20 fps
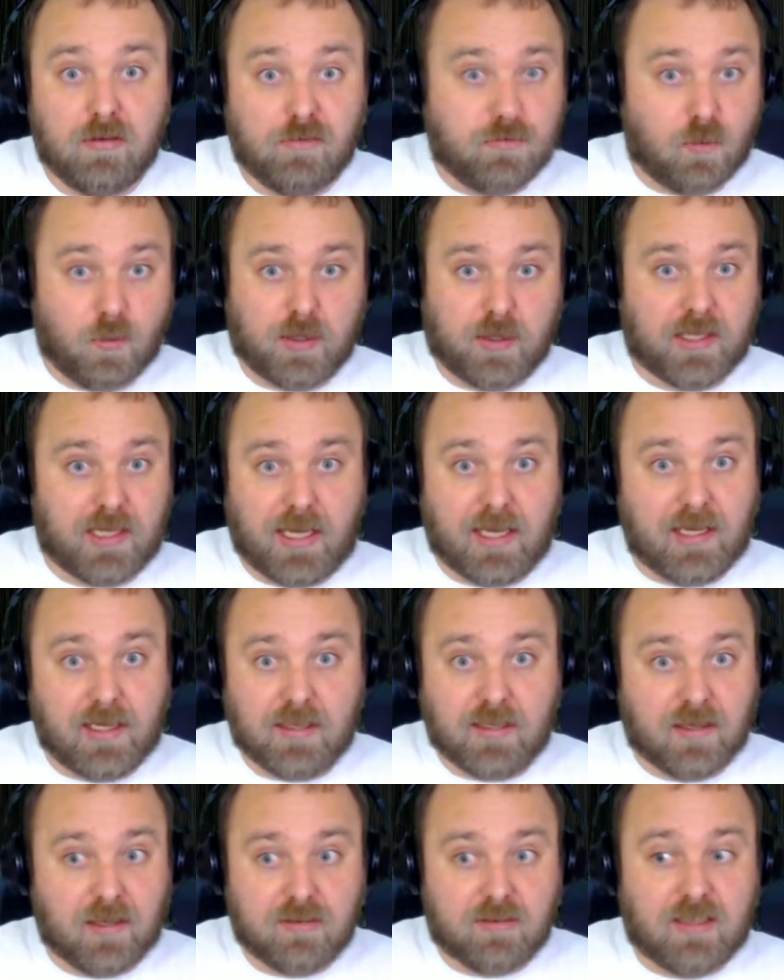
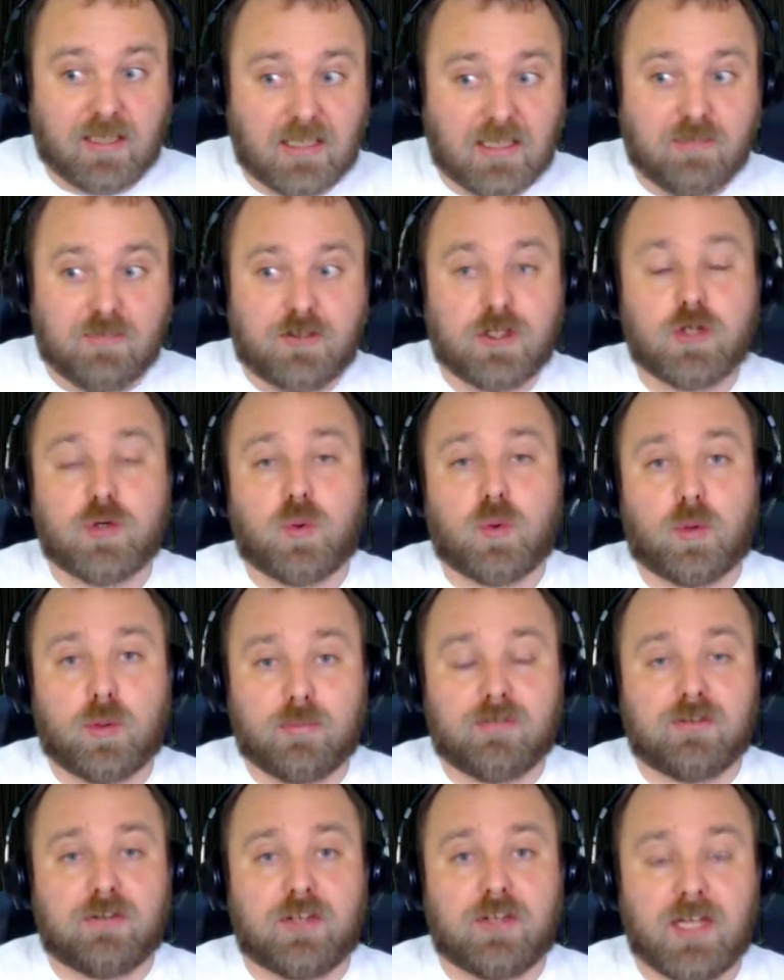4K isn't even the
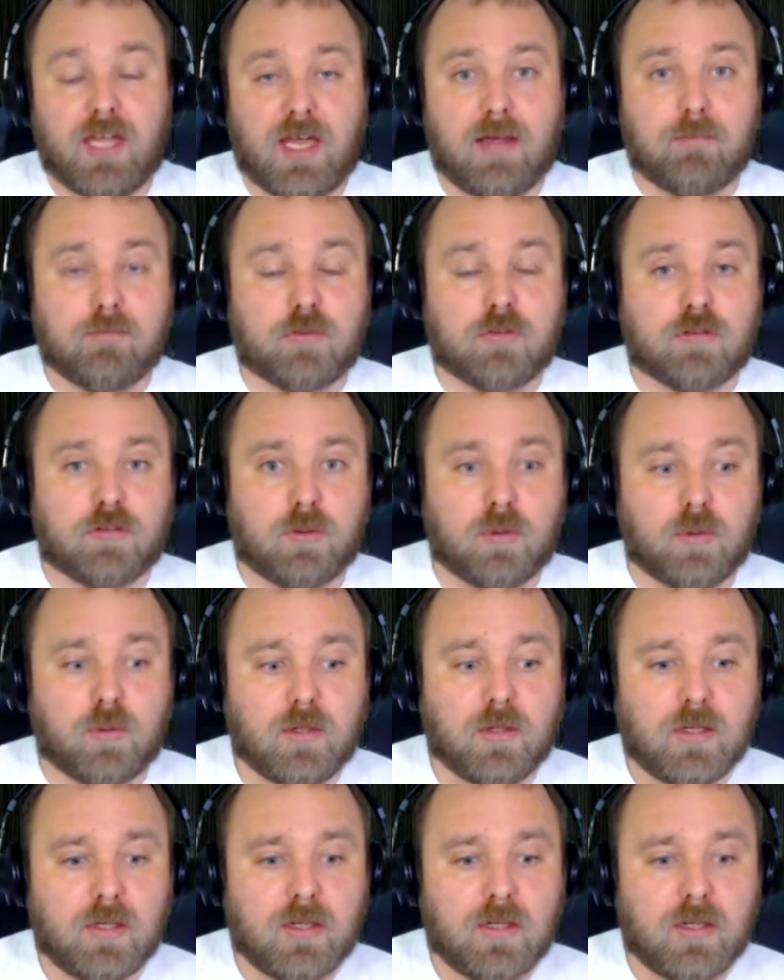norm for them. So,